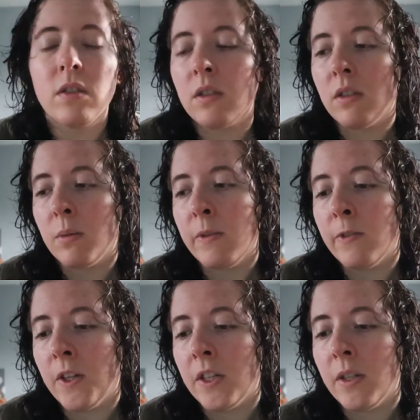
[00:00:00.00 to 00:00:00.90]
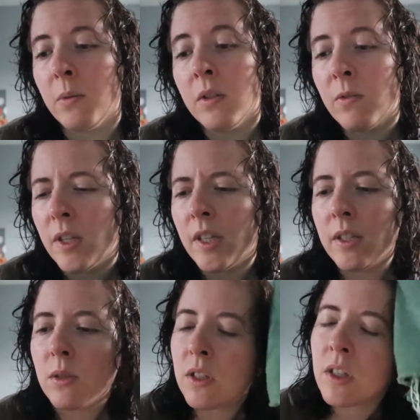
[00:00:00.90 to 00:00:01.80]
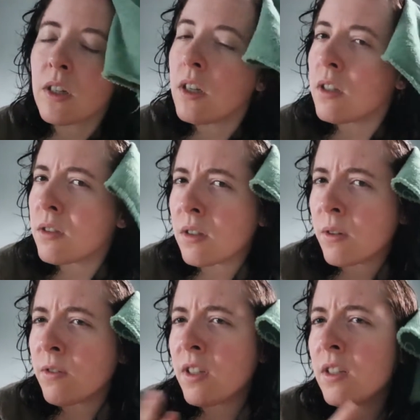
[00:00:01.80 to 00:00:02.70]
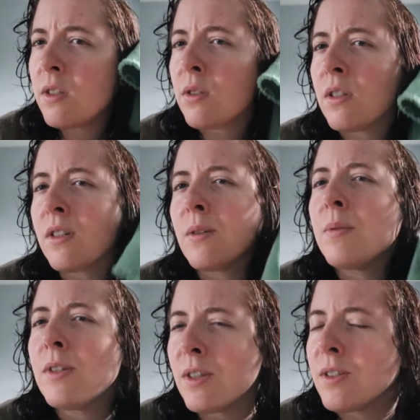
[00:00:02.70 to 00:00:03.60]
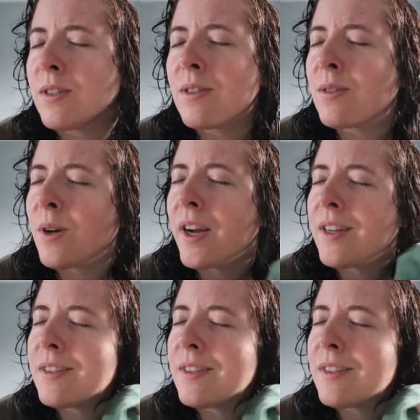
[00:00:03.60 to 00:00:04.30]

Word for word: It's gonna be fun. It was fun last year, so hopefully this year it'll be just as great.